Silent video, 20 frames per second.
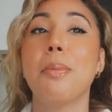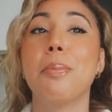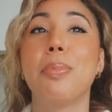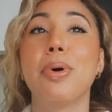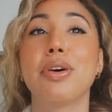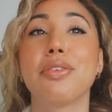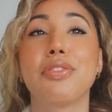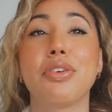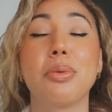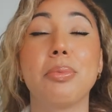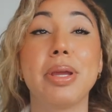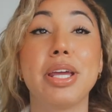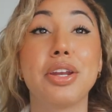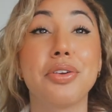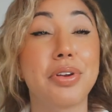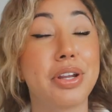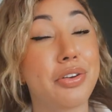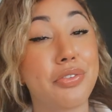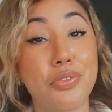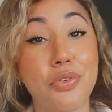But for me to
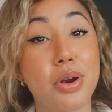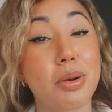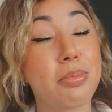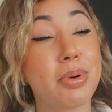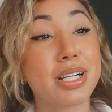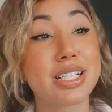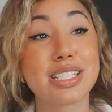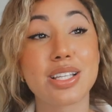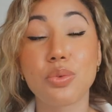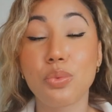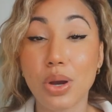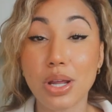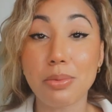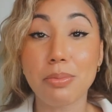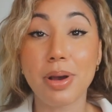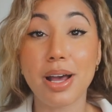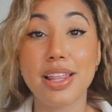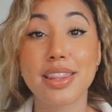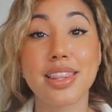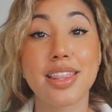read 4 books in 1
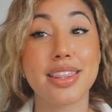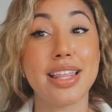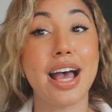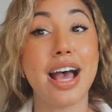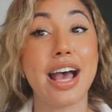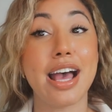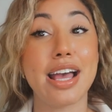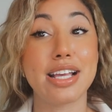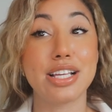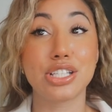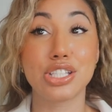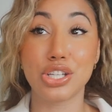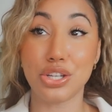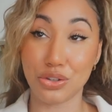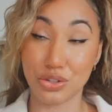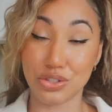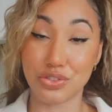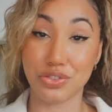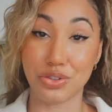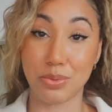month, that is
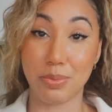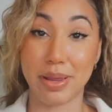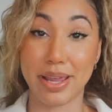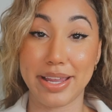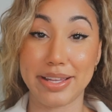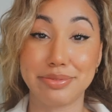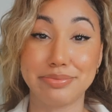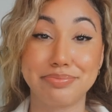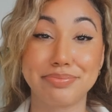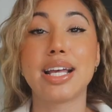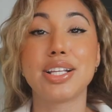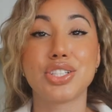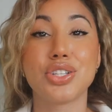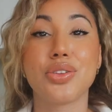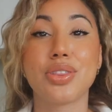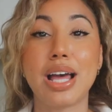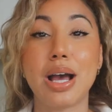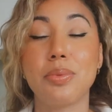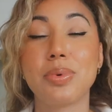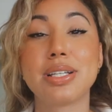huge for me. And so
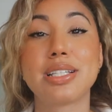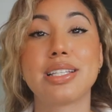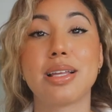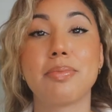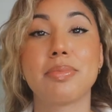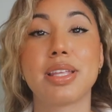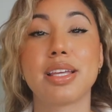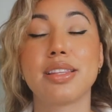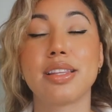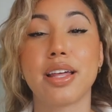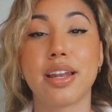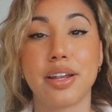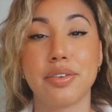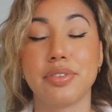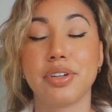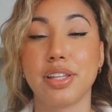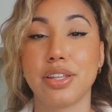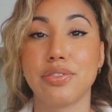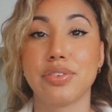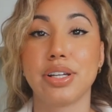that was something that I
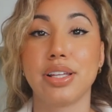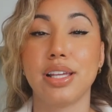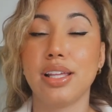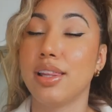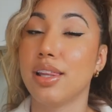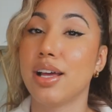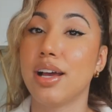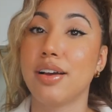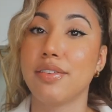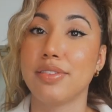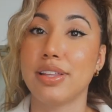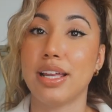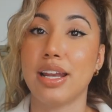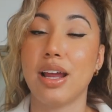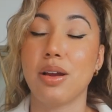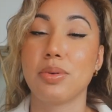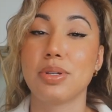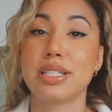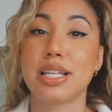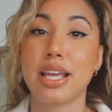really loved, that
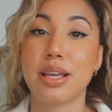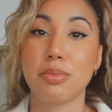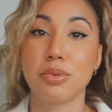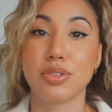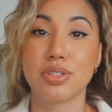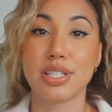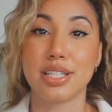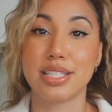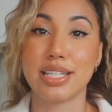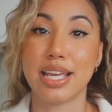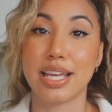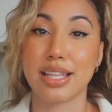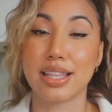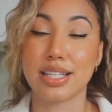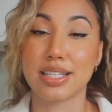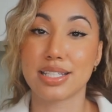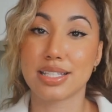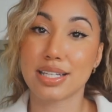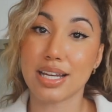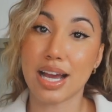I was able to take
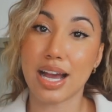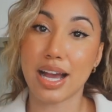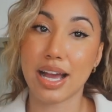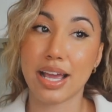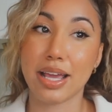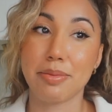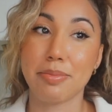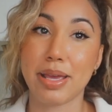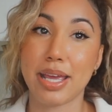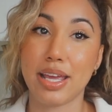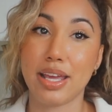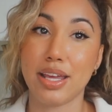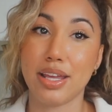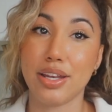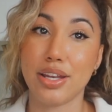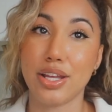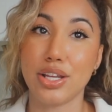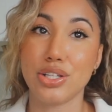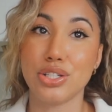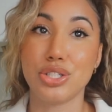this time
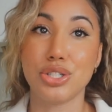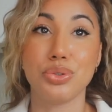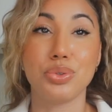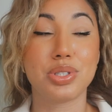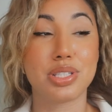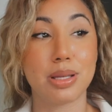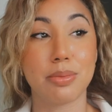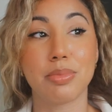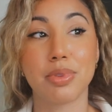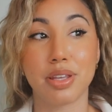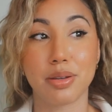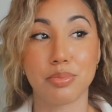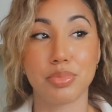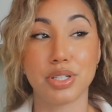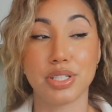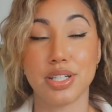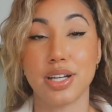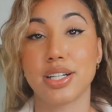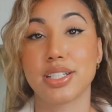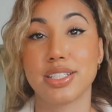and do something
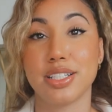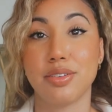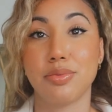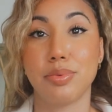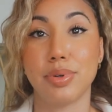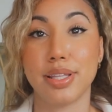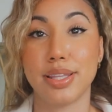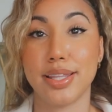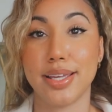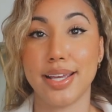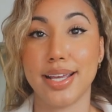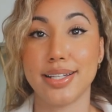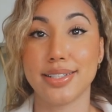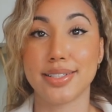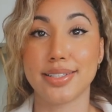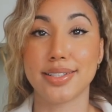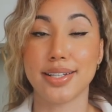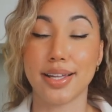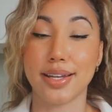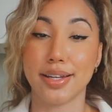productive with it
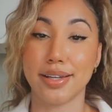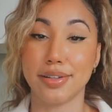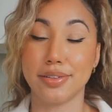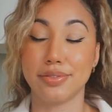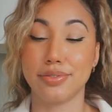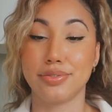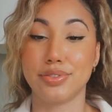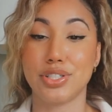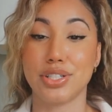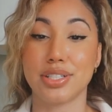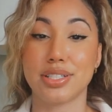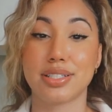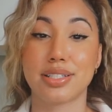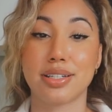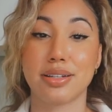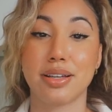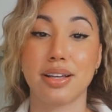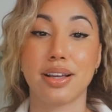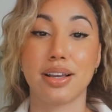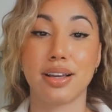instead of
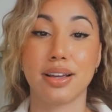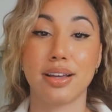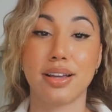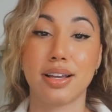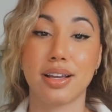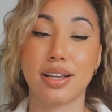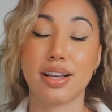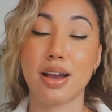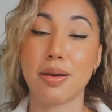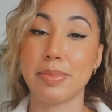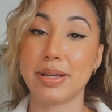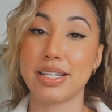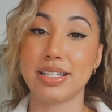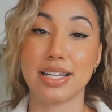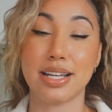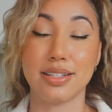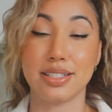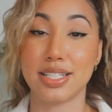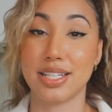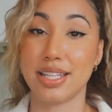just
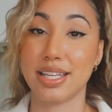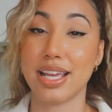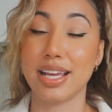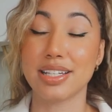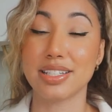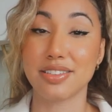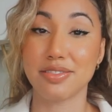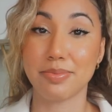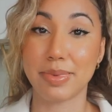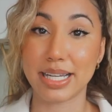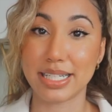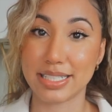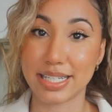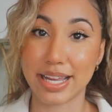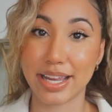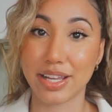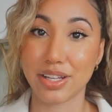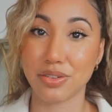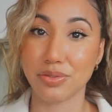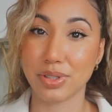coming to the end of my
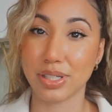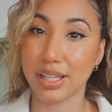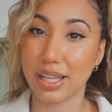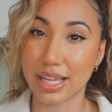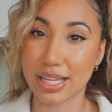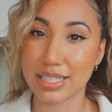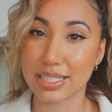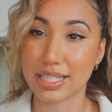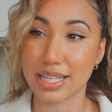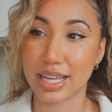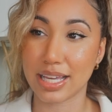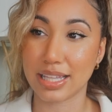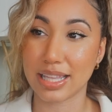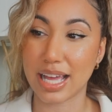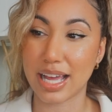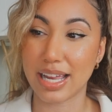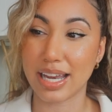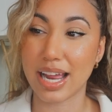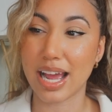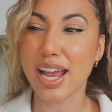day and realizing
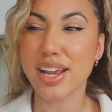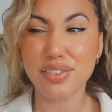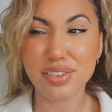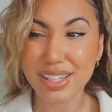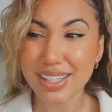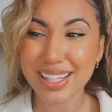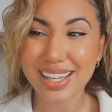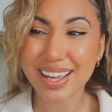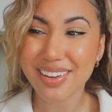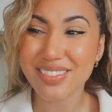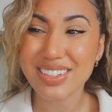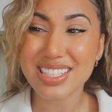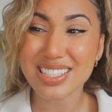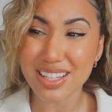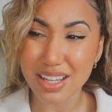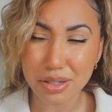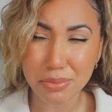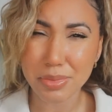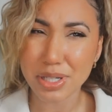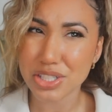that I really haven't
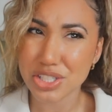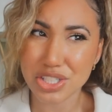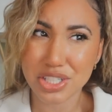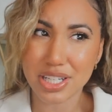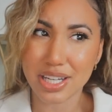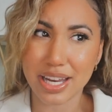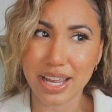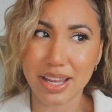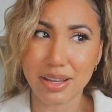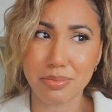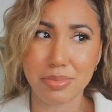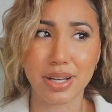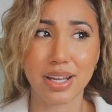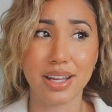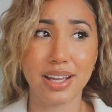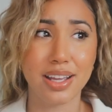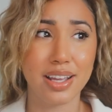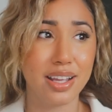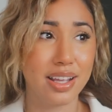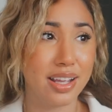done much today,
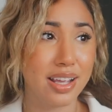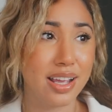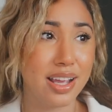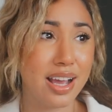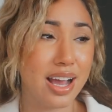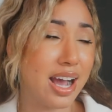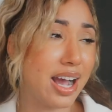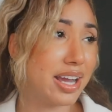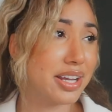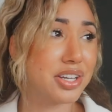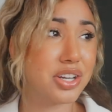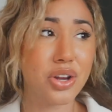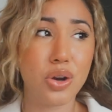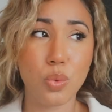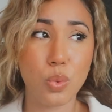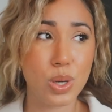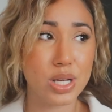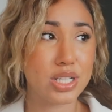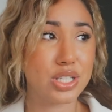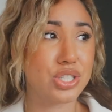but I know
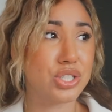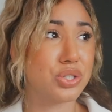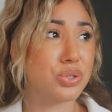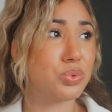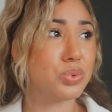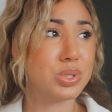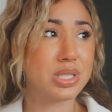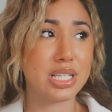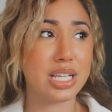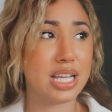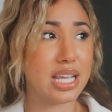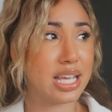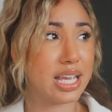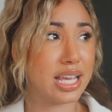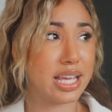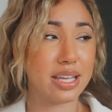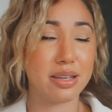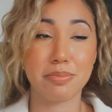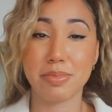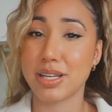what Susie in